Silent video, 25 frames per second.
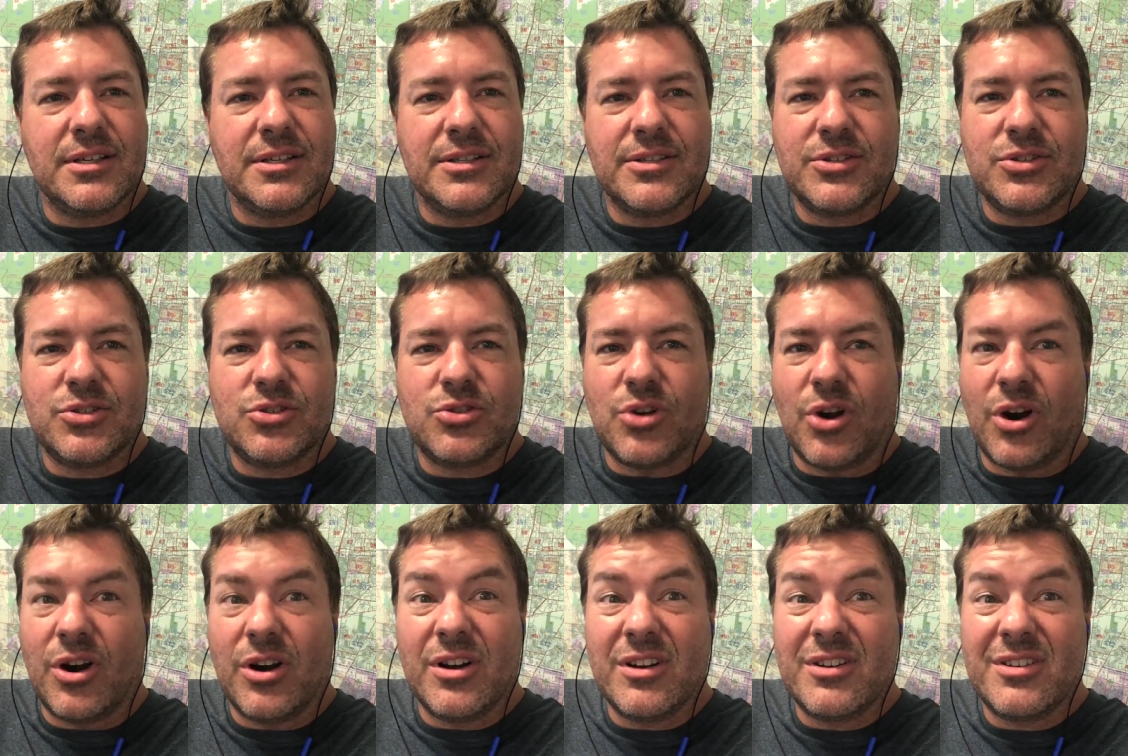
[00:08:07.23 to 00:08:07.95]

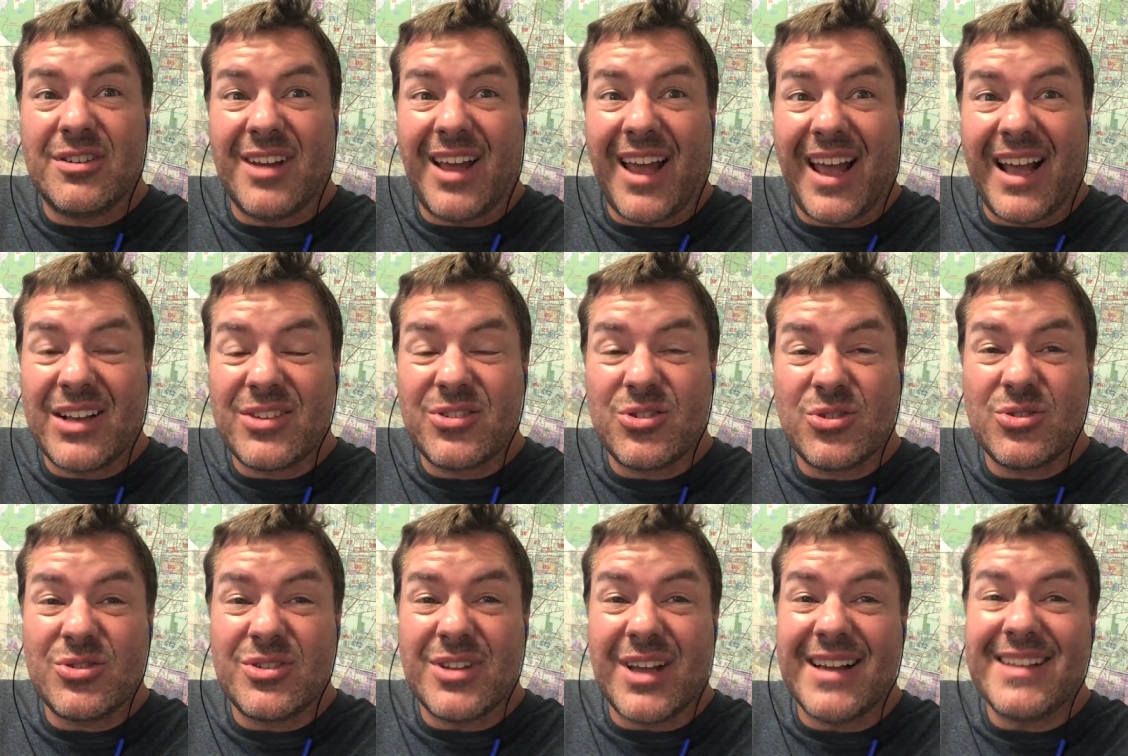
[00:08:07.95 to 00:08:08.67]
started to
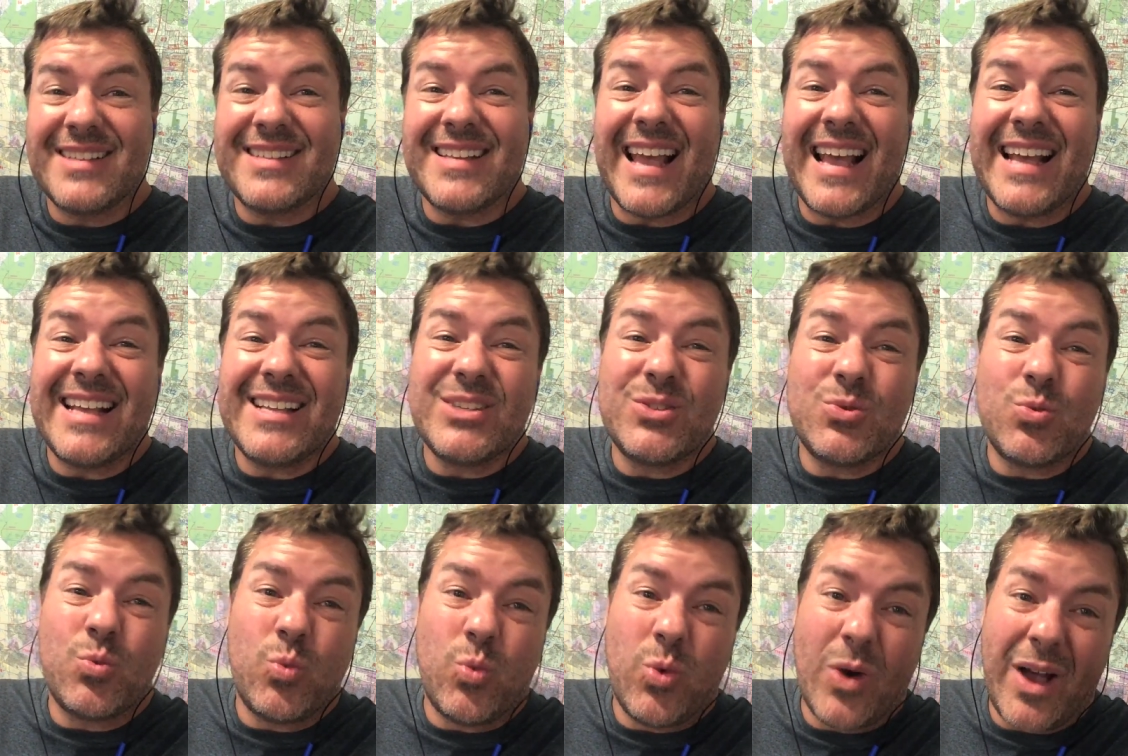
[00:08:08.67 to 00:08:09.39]
exercise
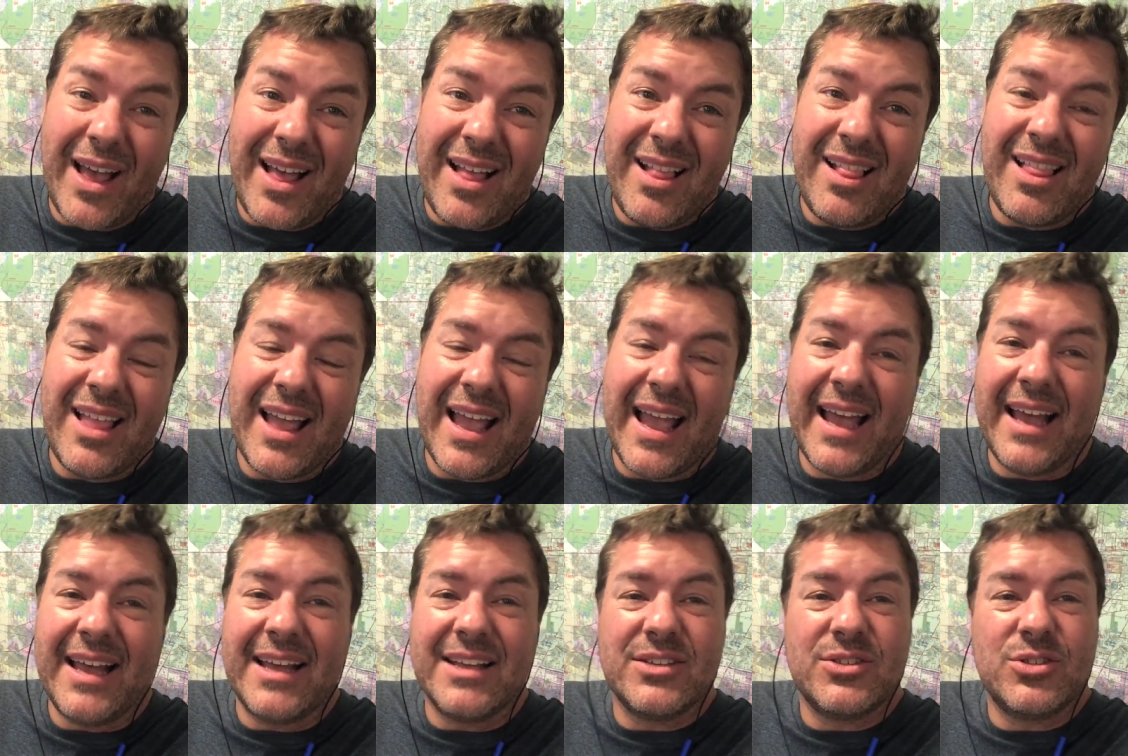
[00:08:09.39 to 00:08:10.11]
as well
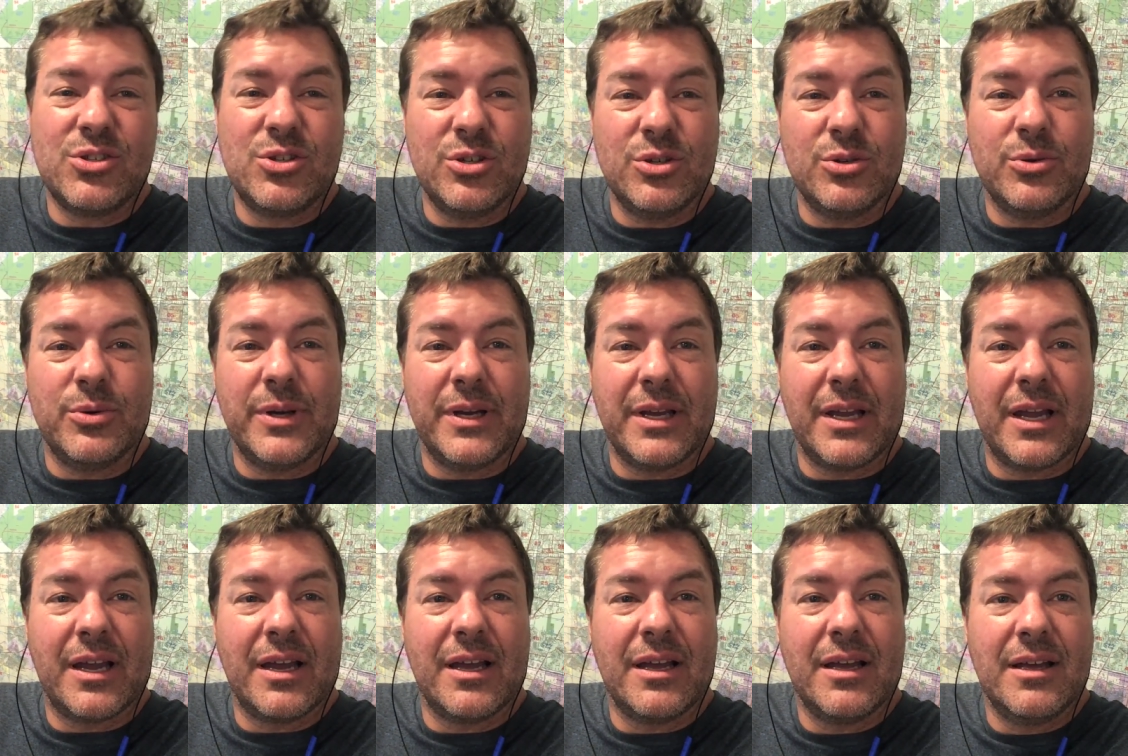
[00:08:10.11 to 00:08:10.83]
as
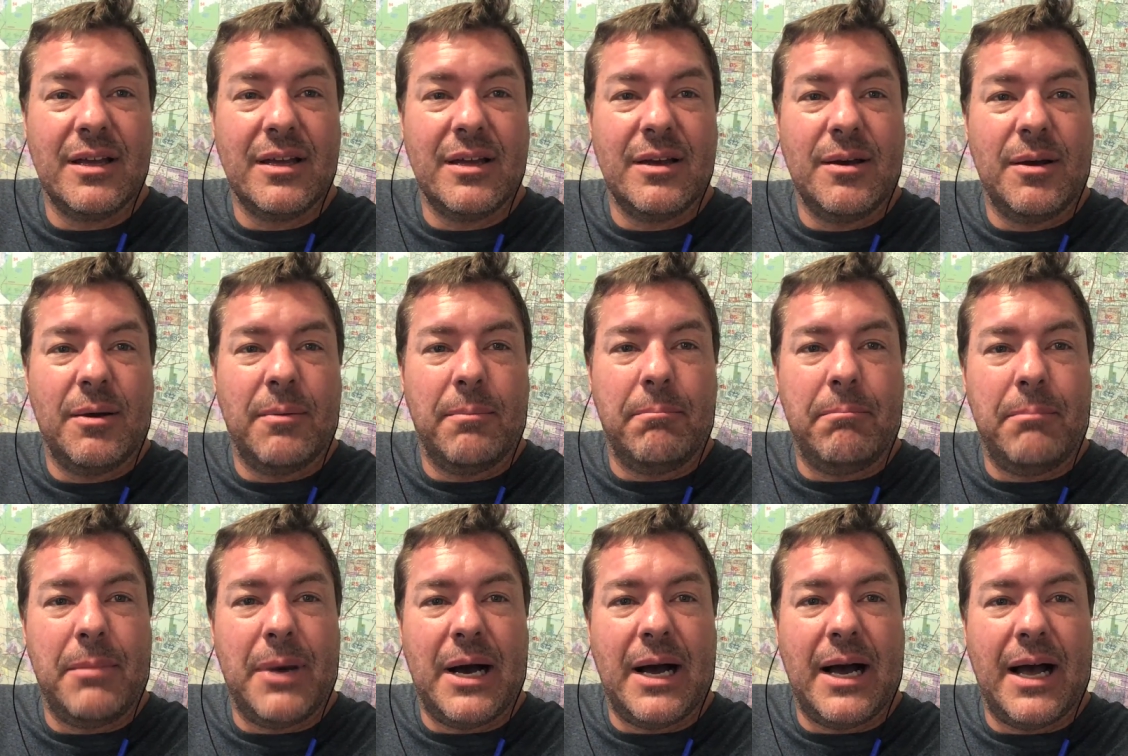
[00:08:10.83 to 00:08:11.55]
doing
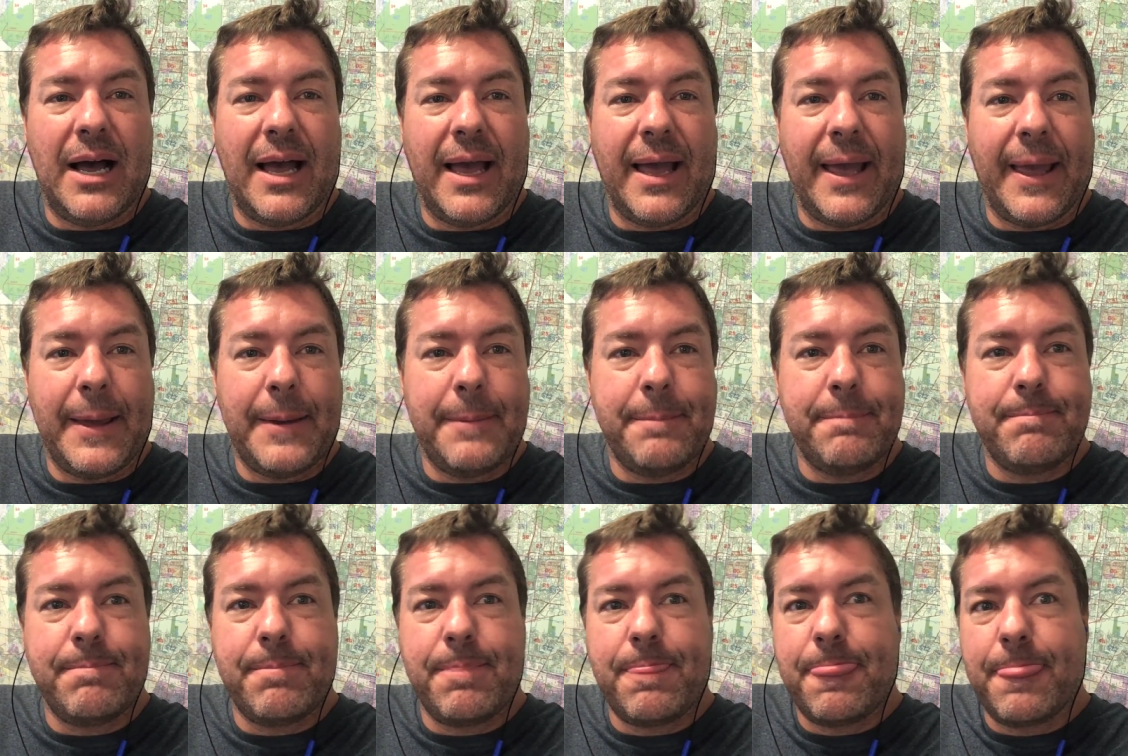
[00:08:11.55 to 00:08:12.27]
my
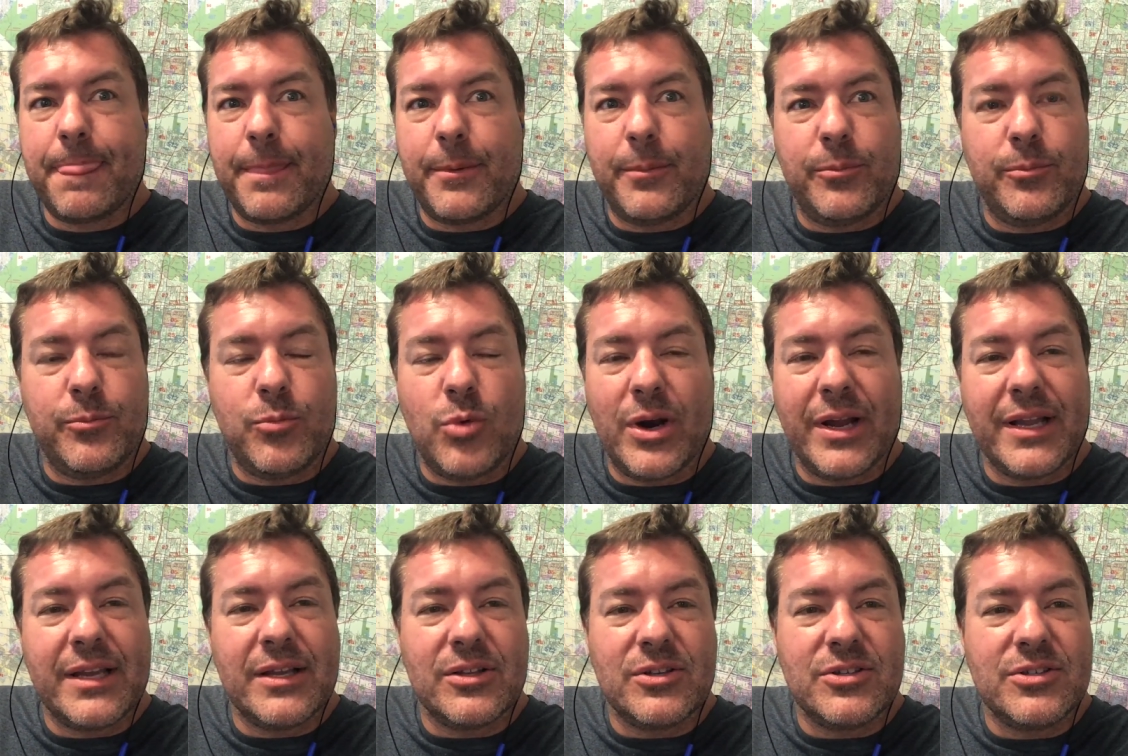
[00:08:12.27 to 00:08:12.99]

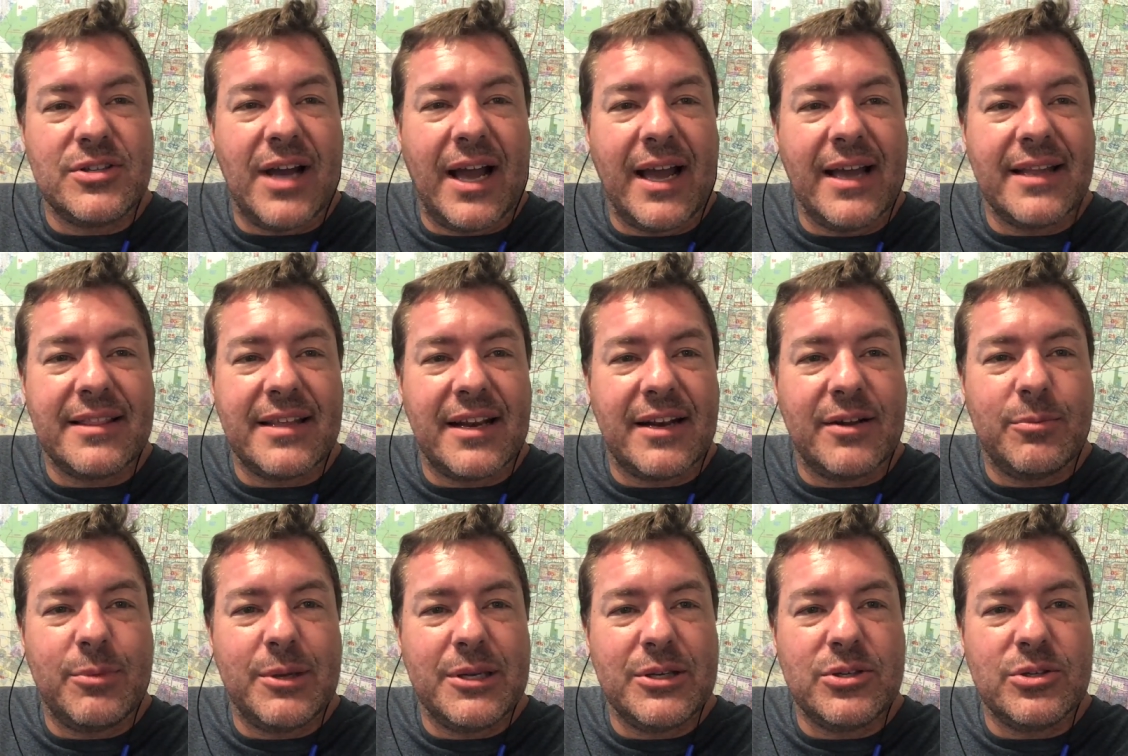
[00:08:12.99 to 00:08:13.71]
regular diet that
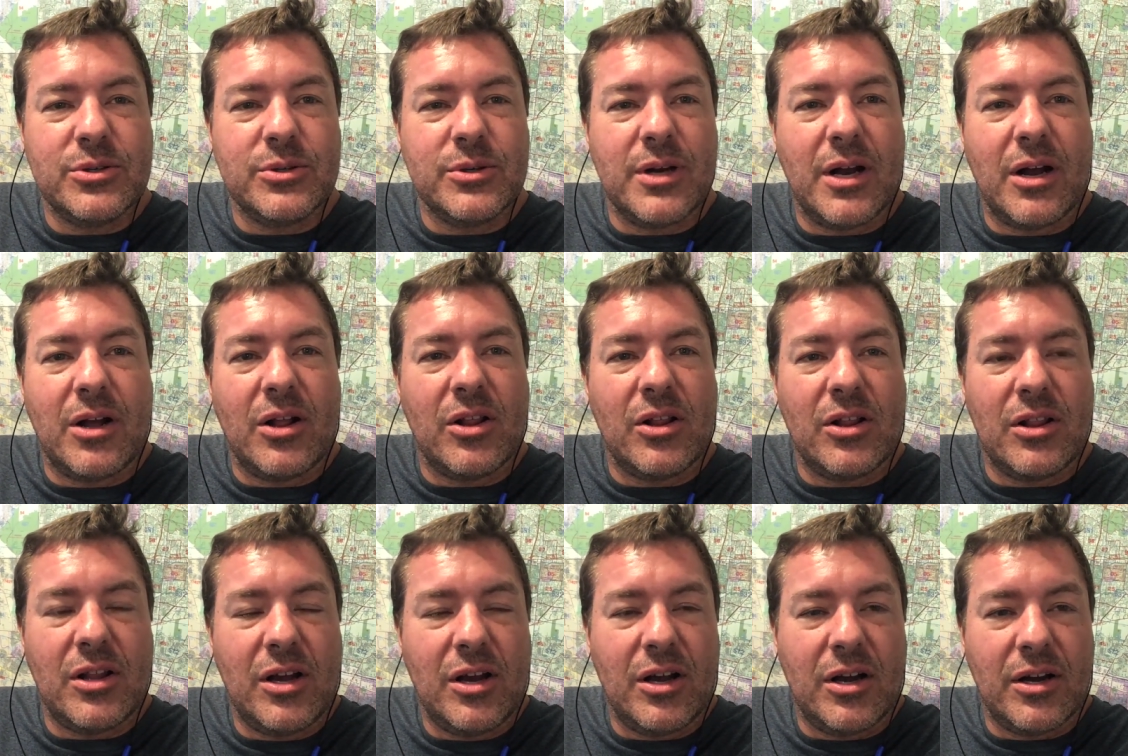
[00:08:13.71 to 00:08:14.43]
I've been doing
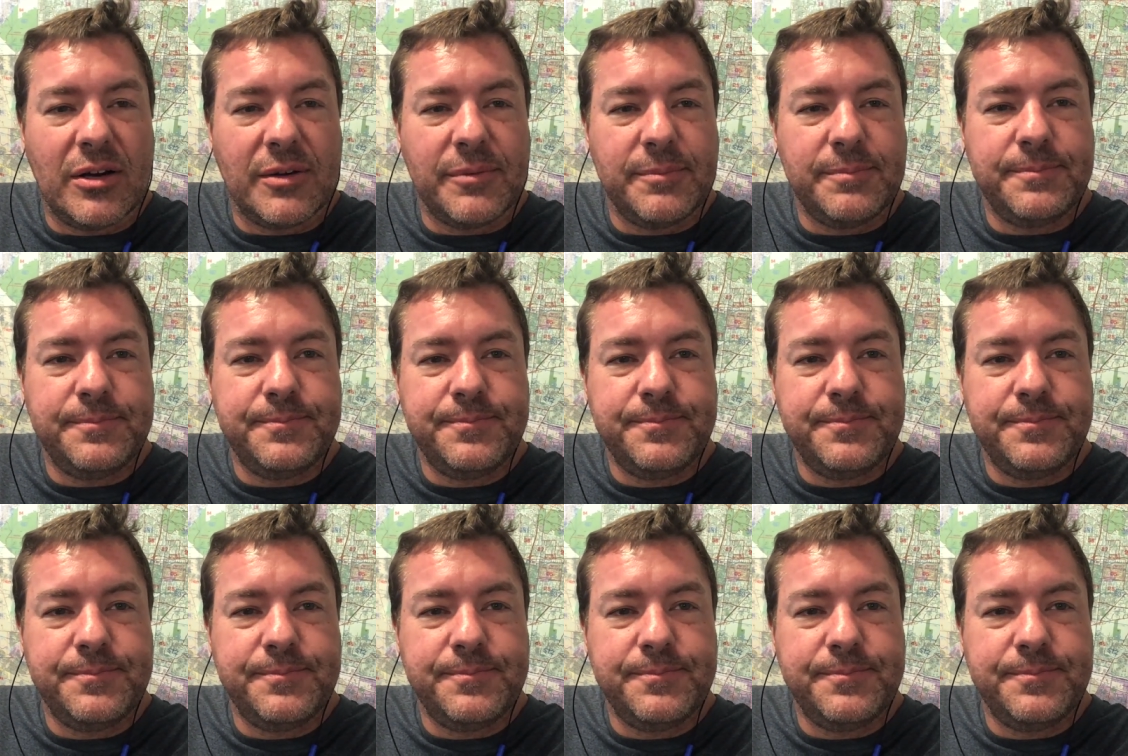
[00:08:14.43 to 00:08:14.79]
all along.